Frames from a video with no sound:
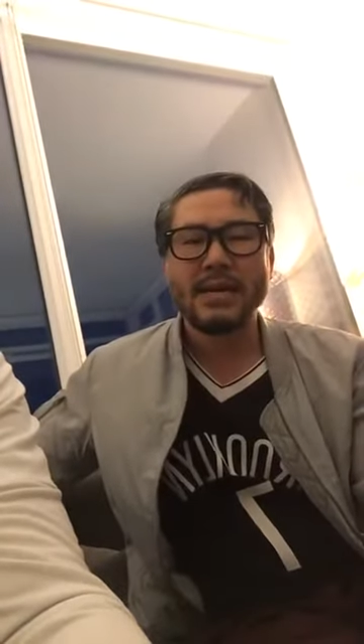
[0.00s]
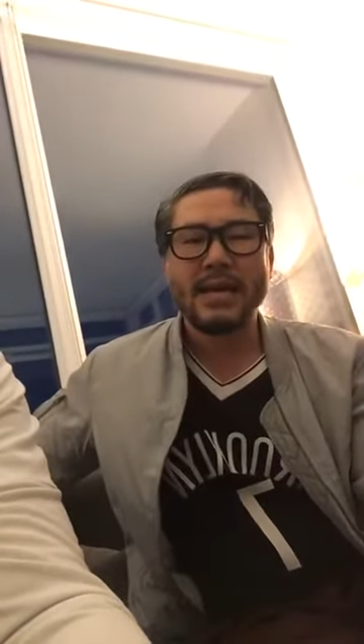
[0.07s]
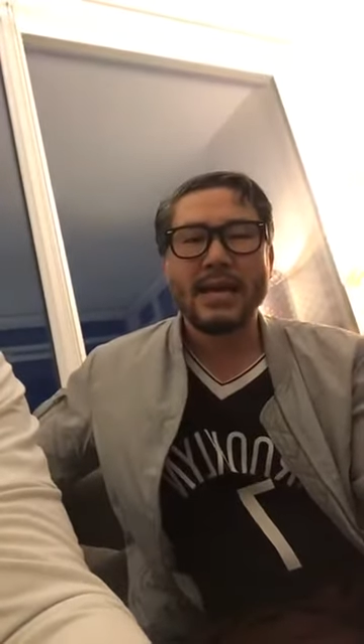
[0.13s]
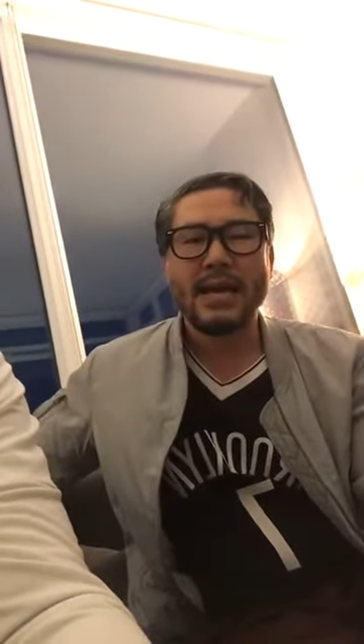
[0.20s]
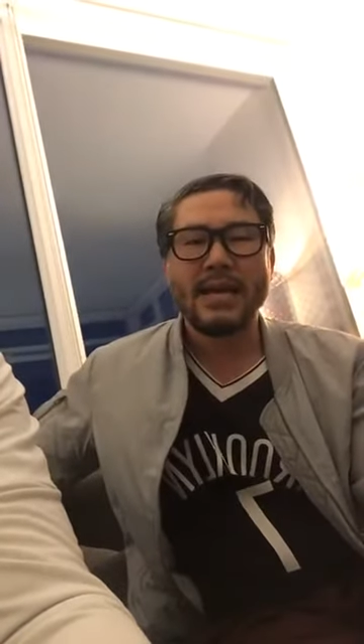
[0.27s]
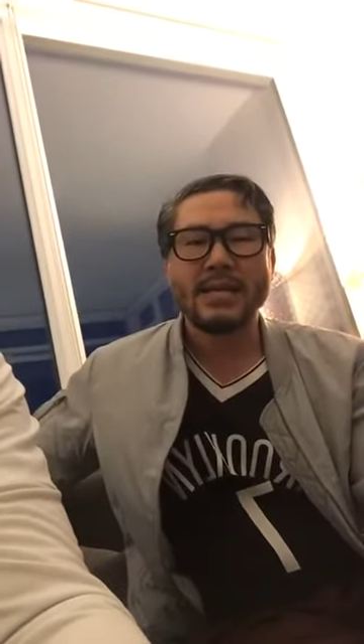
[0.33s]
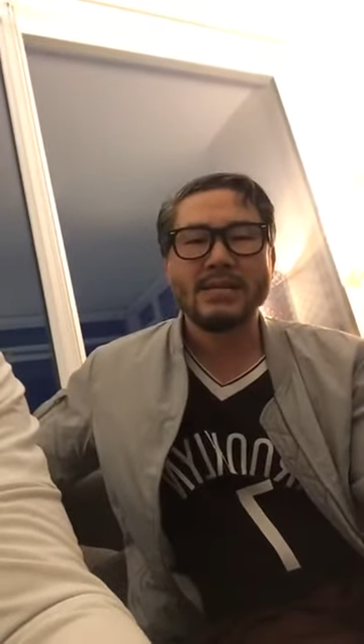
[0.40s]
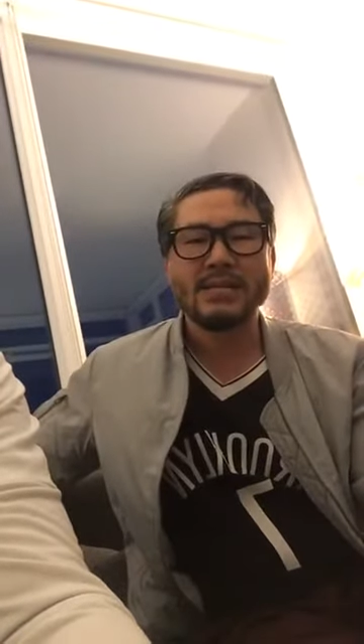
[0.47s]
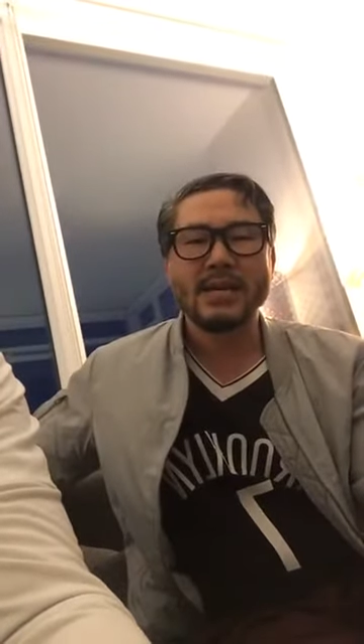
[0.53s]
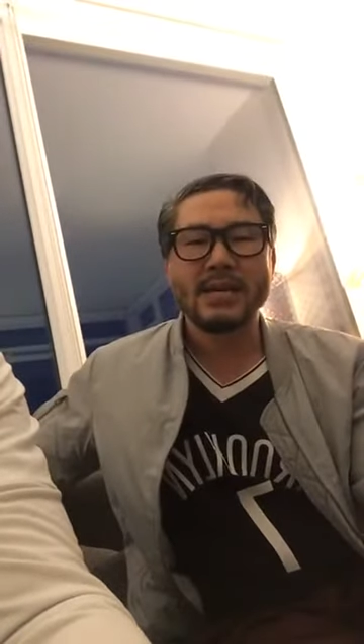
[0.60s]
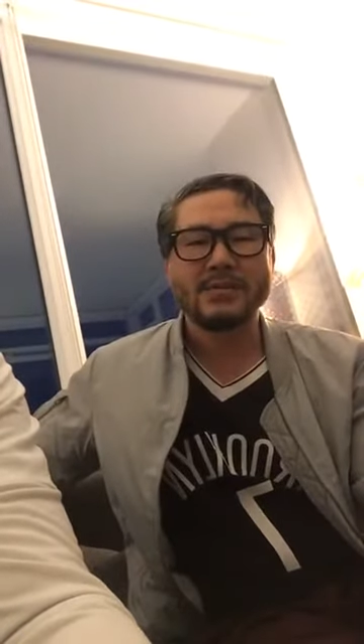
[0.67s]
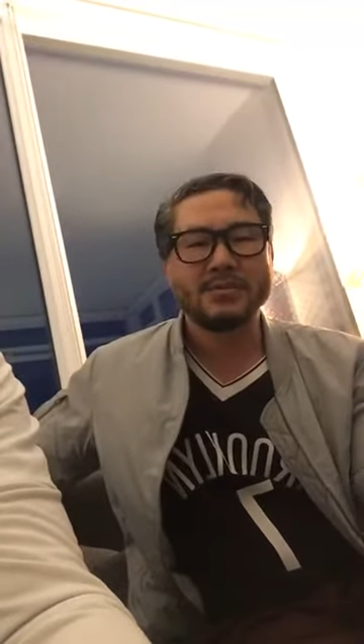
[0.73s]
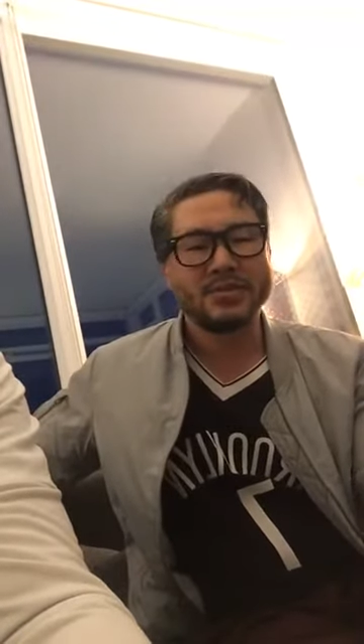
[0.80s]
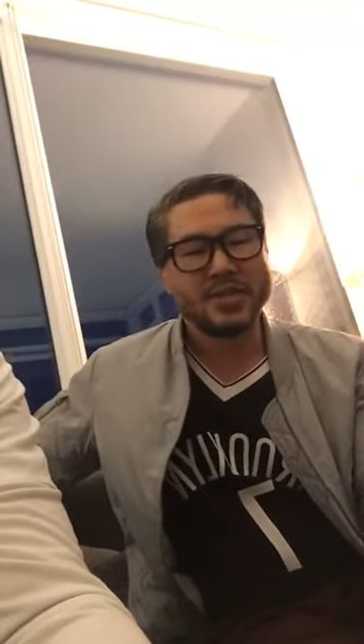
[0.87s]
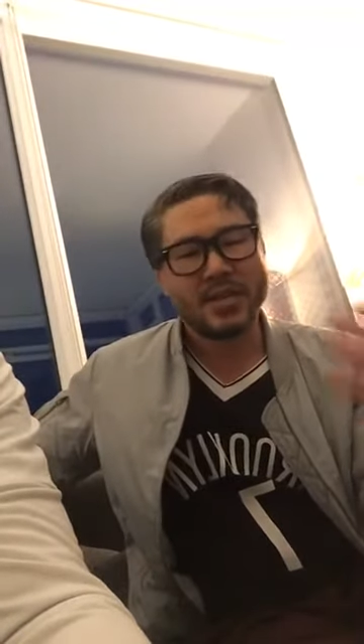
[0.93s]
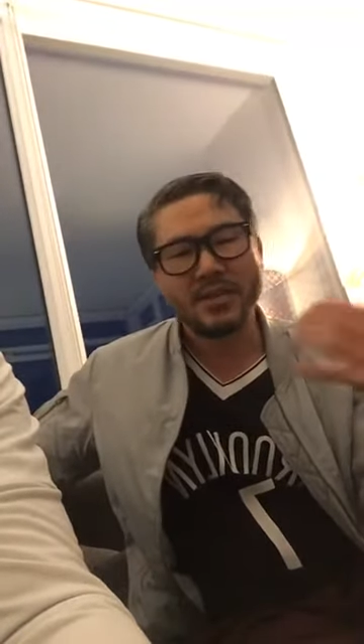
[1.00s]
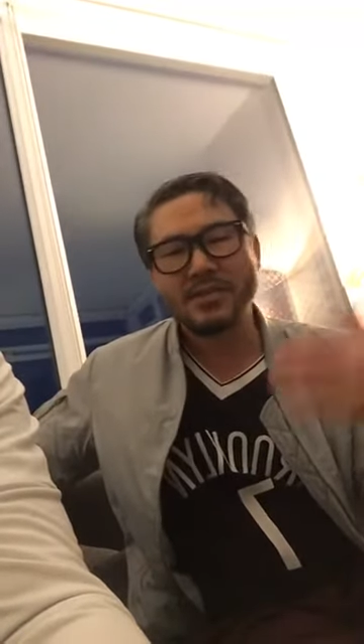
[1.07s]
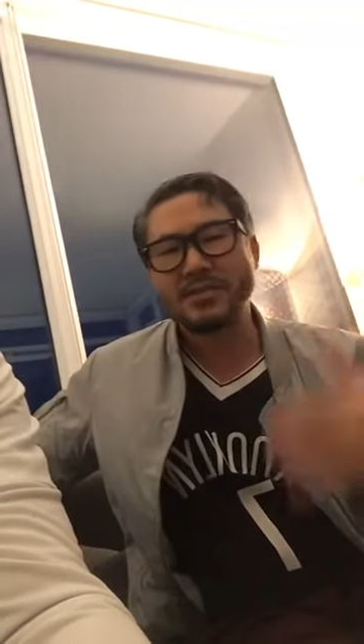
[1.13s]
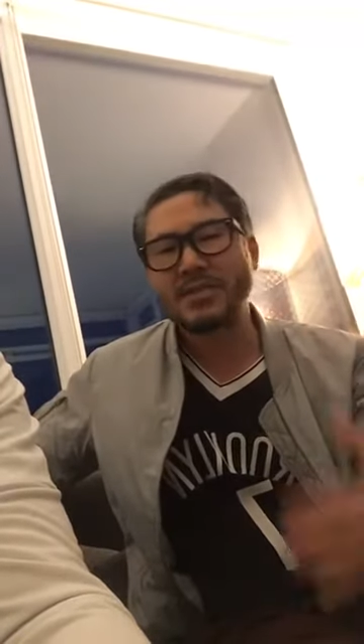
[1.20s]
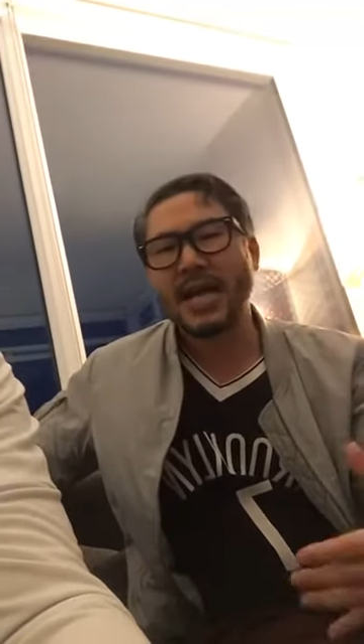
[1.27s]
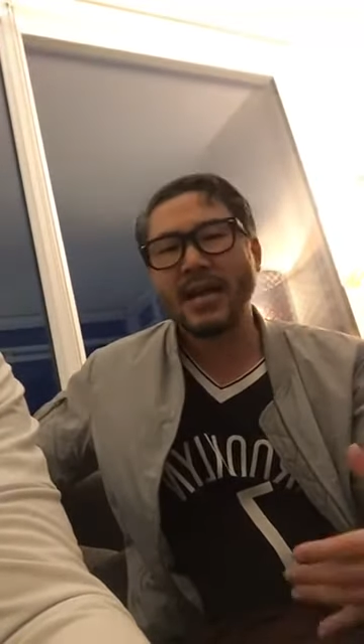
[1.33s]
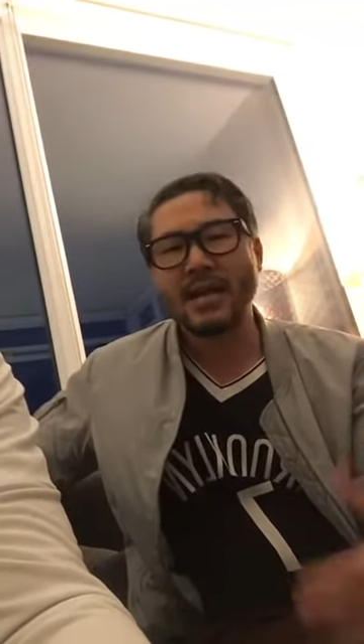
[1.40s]
And so check
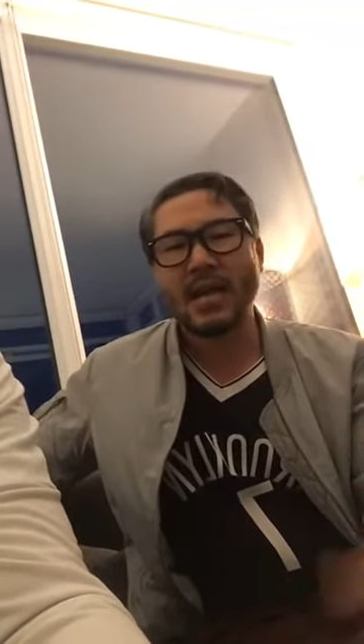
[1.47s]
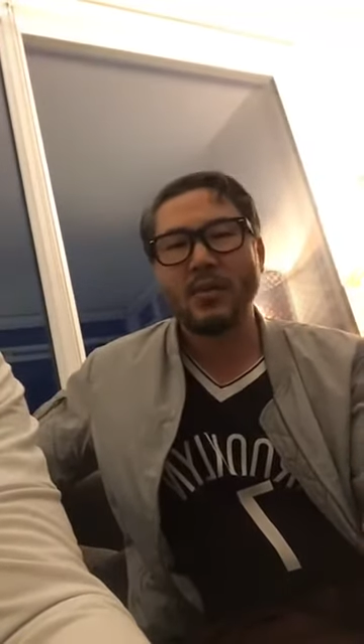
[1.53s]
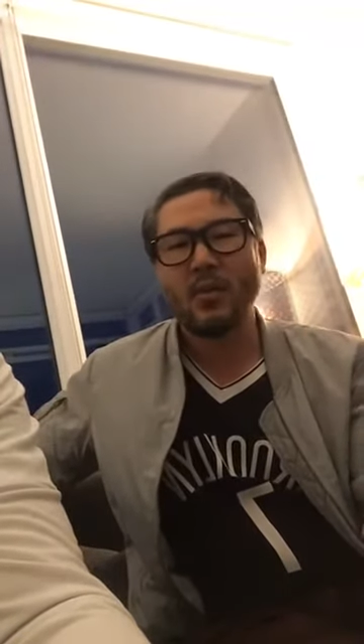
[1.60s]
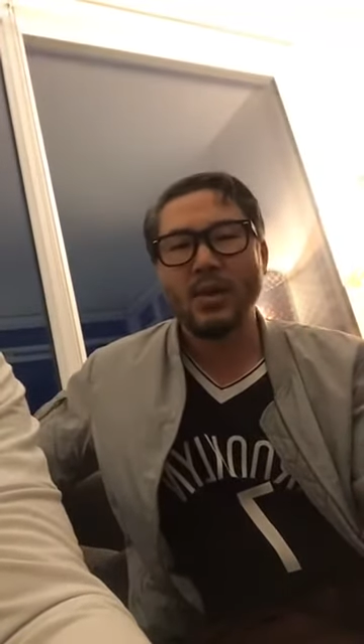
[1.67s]
us out at